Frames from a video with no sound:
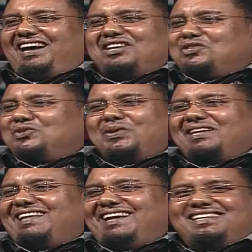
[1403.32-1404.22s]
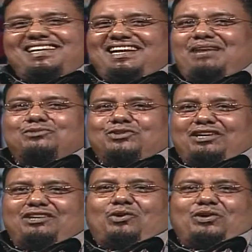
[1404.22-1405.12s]
I enjoyed that, and I'm
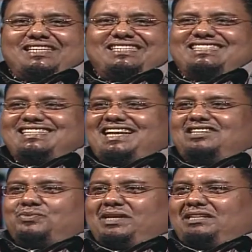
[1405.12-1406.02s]
sure our audience did as